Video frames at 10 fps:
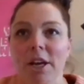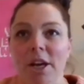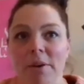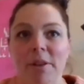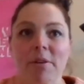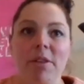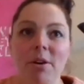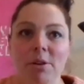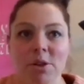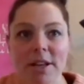going through the
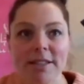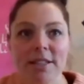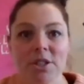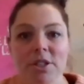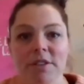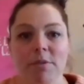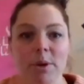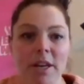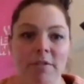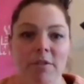whole transition of
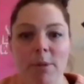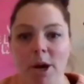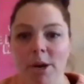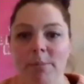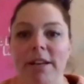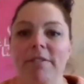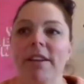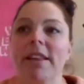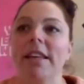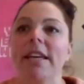working from home and
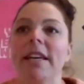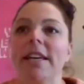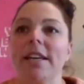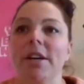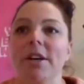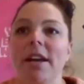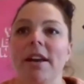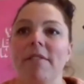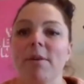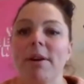everything.
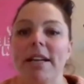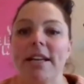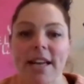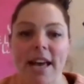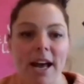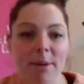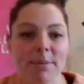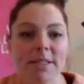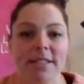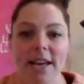Everyone has had
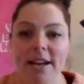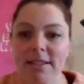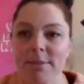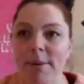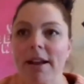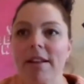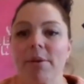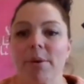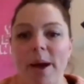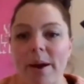ups and downs, but
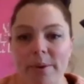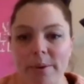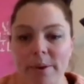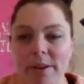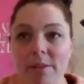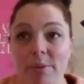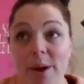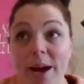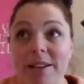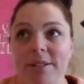
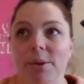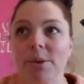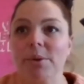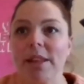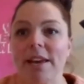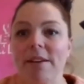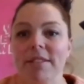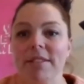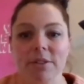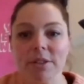throughout it all, their
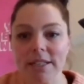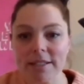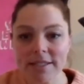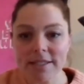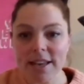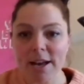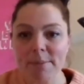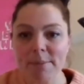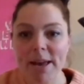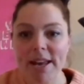resilience
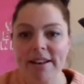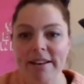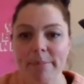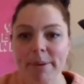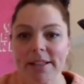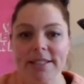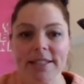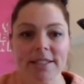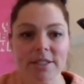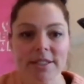and
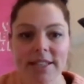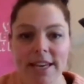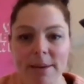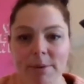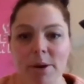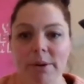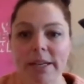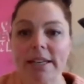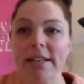ability just to keep going